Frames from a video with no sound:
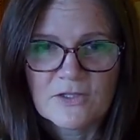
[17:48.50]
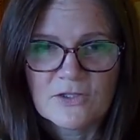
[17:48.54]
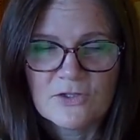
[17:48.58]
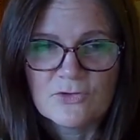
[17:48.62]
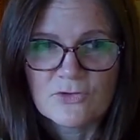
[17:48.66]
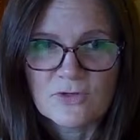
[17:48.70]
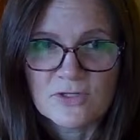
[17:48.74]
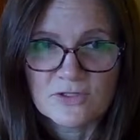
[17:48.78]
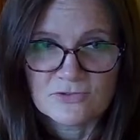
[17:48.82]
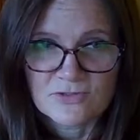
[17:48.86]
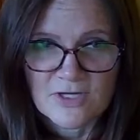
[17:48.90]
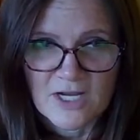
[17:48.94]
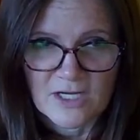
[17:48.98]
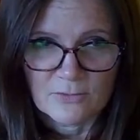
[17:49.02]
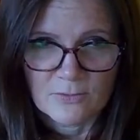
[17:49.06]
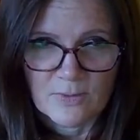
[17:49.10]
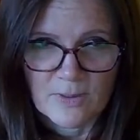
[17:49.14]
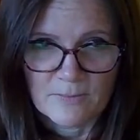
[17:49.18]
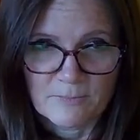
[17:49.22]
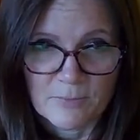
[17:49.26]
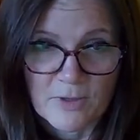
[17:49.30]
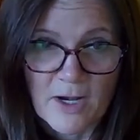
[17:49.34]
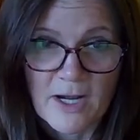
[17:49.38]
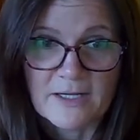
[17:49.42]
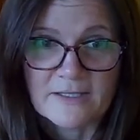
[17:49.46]
You can track
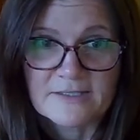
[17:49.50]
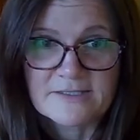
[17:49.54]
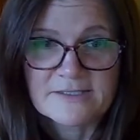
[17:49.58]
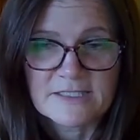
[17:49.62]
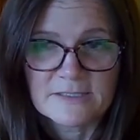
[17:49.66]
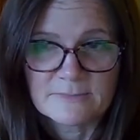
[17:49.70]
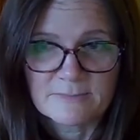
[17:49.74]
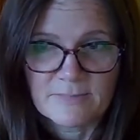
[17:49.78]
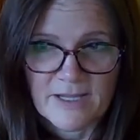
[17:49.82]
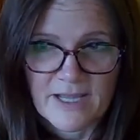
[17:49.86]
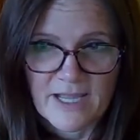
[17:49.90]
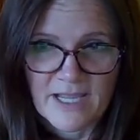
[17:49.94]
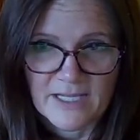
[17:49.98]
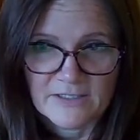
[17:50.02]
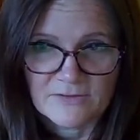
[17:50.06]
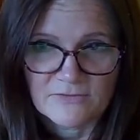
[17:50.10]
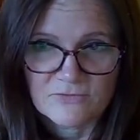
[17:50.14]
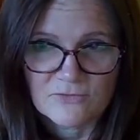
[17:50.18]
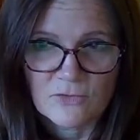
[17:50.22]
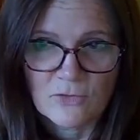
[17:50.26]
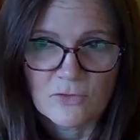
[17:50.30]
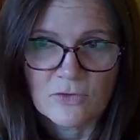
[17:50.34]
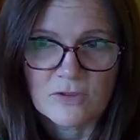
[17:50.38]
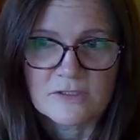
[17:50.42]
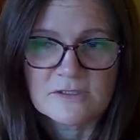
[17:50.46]
what products they're buying,
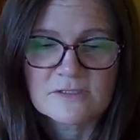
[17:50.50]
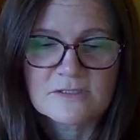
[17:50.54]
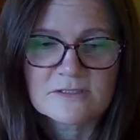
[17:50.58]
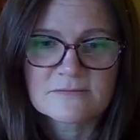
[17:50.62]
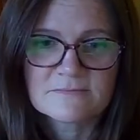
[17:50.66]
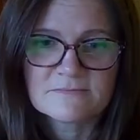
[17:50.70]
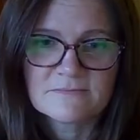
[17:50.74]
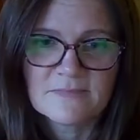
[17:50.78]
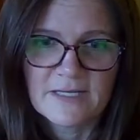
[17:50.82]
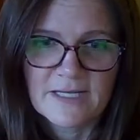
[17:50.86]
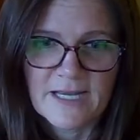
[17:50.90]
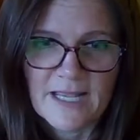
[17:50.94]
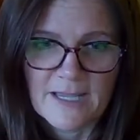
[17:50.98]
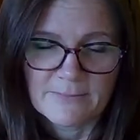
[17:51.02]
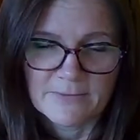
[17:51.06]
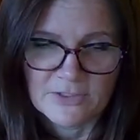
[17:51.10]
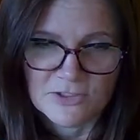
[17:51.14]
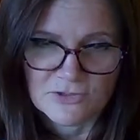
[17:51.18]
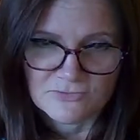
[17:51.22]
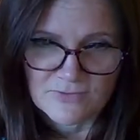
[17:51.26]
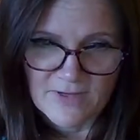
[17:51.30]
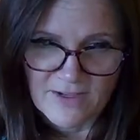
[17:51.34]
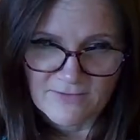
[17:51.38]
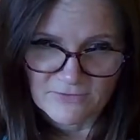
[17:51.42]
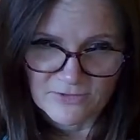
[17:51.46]
of course, and how
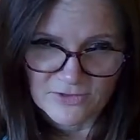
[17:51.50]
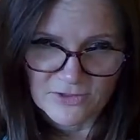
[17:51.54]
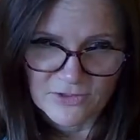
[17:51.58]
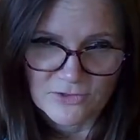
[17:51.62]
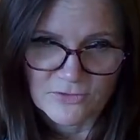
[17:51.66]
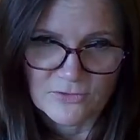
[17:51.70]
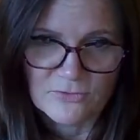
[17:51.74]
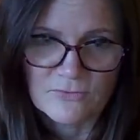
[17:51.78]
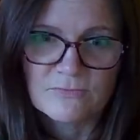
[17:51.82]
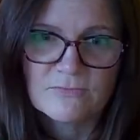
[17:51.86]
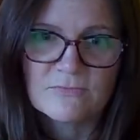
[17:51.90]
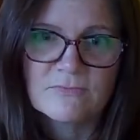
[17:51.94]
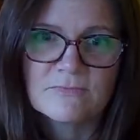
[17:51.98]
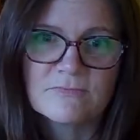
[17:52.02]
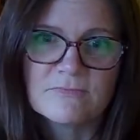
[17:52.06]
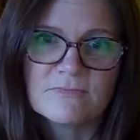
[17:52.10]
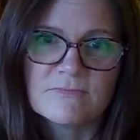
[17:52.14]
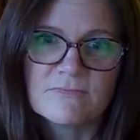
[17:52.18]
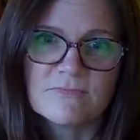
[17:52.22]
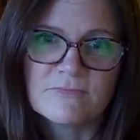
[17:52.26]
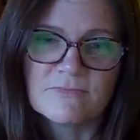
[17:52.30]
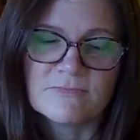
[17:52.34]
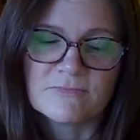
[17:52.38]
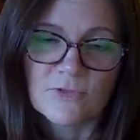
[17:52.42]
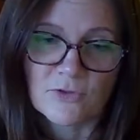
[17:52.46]
much revenue
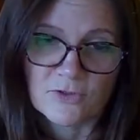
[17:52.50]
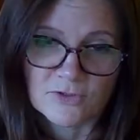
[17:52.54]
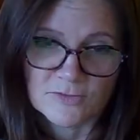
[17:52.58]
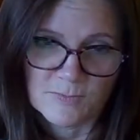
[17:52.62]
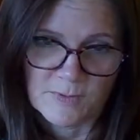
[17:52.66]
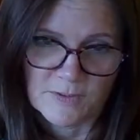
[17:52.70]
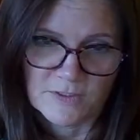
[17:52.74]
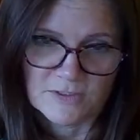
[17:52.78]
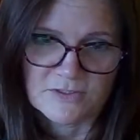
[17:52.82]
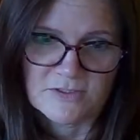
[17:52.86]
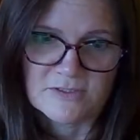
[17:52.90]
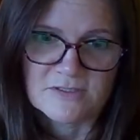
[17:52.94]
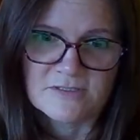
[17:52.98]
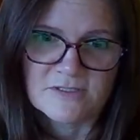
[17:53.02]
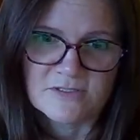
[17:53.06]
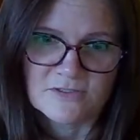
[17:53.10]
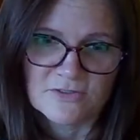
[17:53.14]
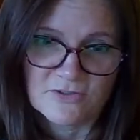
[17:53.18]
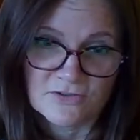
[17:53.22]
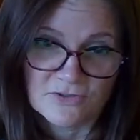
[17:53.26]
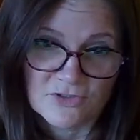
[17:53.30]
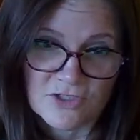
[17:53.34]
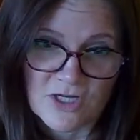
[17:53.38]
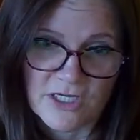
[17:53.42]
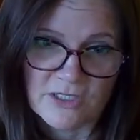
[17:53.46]
those
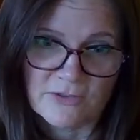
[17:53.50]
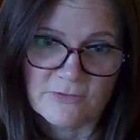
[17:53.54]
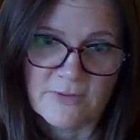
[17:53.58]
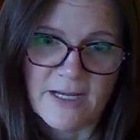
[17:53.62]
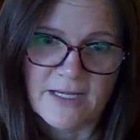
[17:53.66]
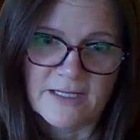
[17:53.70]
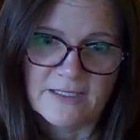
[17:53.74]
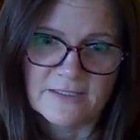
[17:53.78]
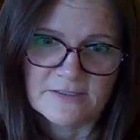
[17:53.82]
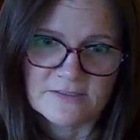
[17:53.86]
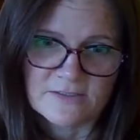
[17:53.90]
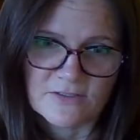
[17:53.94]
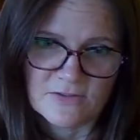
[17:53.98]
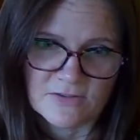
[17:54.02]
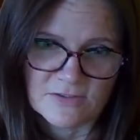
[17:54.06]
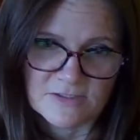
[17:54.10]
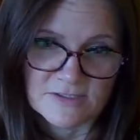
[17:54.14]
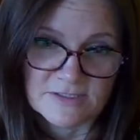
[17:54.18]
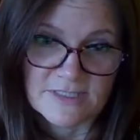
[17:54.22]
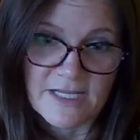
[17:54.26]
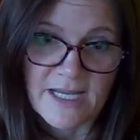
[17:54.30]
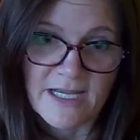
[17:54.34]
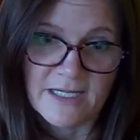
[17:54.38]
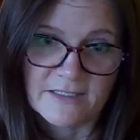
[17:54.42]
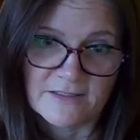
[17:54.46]
purchases are generating. So
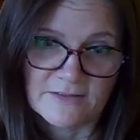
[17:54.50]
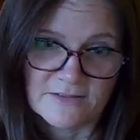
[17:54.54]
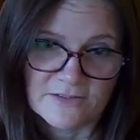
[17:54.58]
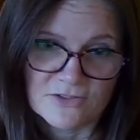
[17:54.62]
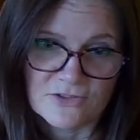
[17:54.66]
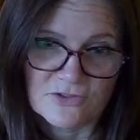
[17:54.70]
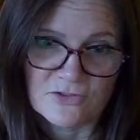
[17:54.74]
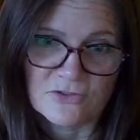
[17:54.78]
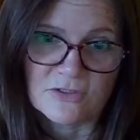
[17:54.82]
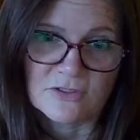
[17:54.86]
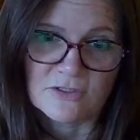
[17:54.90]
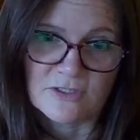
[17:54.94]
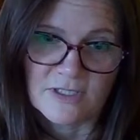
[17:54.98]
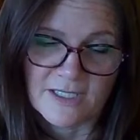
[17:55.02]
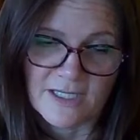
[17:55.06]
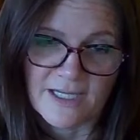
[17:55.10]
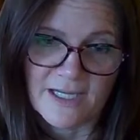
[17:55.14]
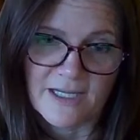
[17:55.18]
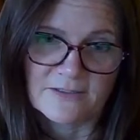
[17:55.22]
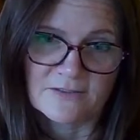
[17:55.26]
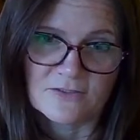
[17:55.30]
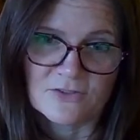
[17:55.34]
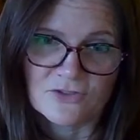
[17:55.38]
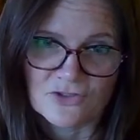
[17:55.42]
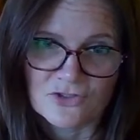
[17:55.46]
there's data that you can look
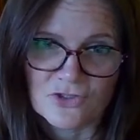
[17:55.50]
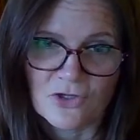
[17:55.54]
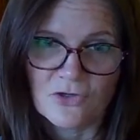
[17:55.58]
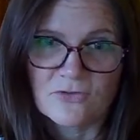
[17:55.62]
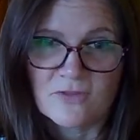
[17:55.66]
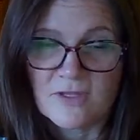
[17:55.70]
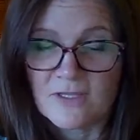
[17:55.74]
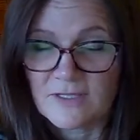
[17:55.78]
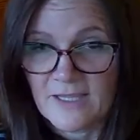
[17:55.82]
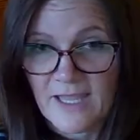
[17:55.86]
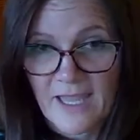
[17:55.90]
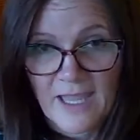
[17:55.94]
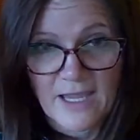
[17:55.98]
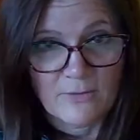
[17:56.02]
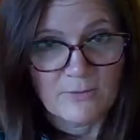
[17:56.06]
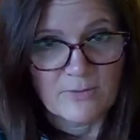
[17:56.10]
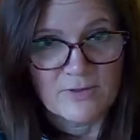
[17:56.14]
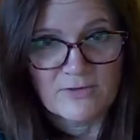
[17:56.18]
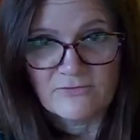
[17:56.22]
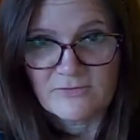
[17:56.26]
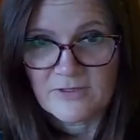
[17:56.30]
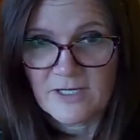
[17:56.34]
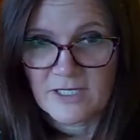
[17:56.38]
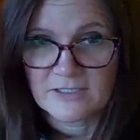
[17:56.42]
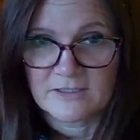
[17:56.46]
at to show that, hey,
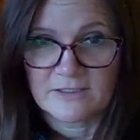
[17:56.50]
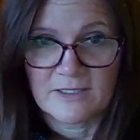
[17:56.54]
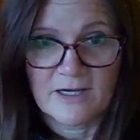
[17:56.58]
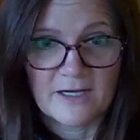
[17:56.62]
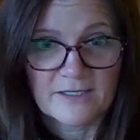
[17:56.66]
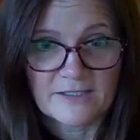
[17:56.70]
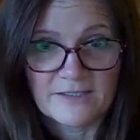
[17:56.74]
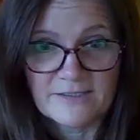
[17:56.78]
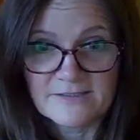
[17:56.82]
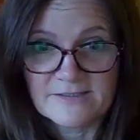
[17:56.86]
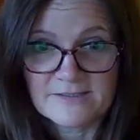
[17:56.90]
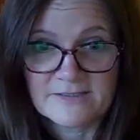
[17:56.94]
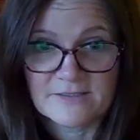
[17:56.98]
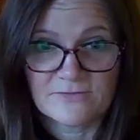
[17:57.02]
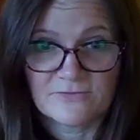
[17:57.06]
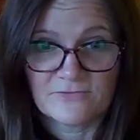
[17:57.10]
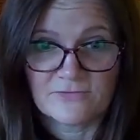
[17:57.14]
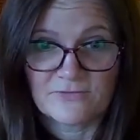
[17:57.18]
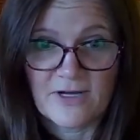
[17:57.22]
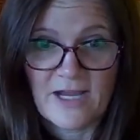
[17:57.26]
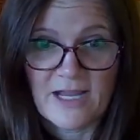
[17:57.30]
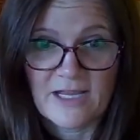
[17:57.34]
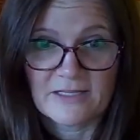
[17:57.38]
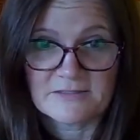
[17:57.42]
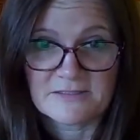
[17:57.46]
we've got an audience in
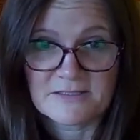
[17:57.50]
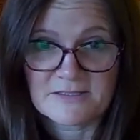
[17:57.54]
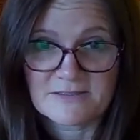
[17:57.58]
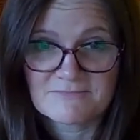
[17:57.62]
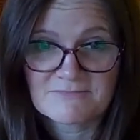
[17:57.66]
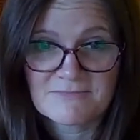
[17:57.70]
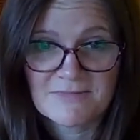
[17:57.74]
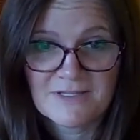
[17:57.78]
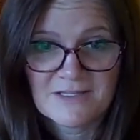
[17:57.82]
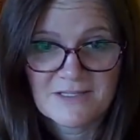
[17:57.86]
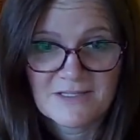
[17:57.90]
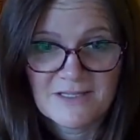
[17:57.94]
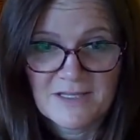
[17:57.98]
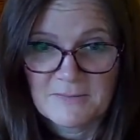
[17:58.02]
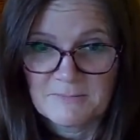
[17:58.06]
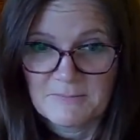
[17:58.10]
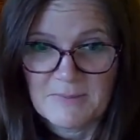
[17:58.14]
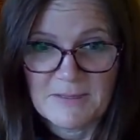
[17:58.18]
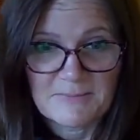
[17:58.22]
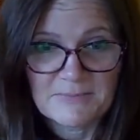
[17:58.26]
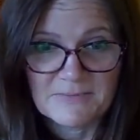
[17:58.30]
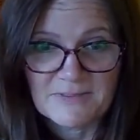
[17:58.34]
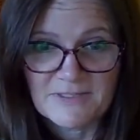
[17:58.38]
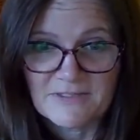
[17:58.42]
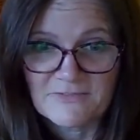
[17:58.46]
France.
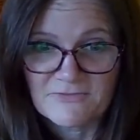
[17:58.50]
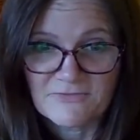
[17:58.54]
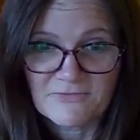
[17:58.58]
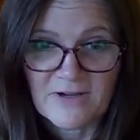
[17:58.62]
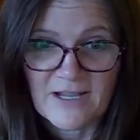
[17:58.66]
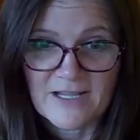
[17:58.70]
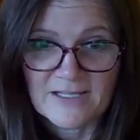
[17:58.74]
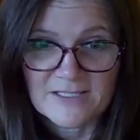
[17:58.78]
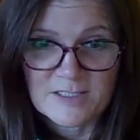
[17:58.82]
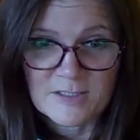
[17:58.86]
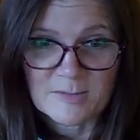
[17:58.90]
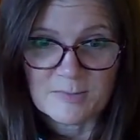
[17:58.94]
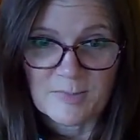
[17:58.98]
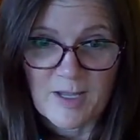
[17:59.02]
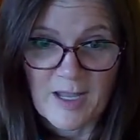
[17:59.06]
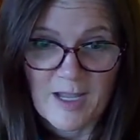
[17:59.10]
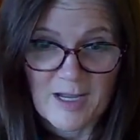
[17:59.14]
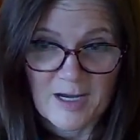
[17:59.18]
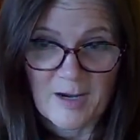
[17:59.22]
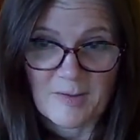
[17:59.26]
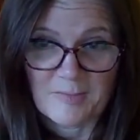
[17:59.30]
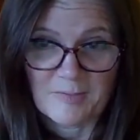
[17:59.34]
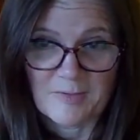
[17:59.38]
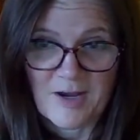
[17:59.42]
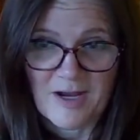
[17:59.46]
People in France are
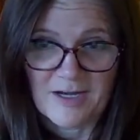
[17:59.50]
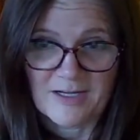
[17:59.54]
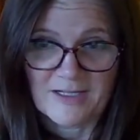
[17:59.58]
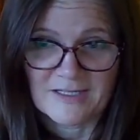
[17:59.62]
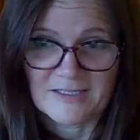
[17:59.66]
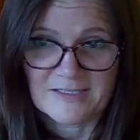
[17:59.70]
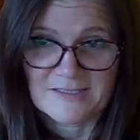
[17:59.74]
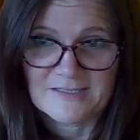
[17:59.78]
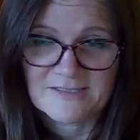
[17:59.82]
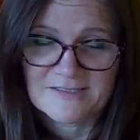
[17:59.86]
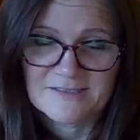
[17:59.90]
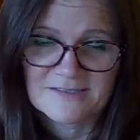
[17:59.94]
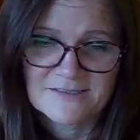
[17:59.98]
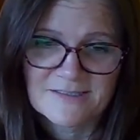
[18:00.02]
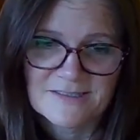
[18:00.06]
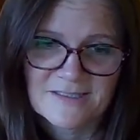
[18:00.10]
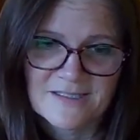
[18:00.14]
buying our products.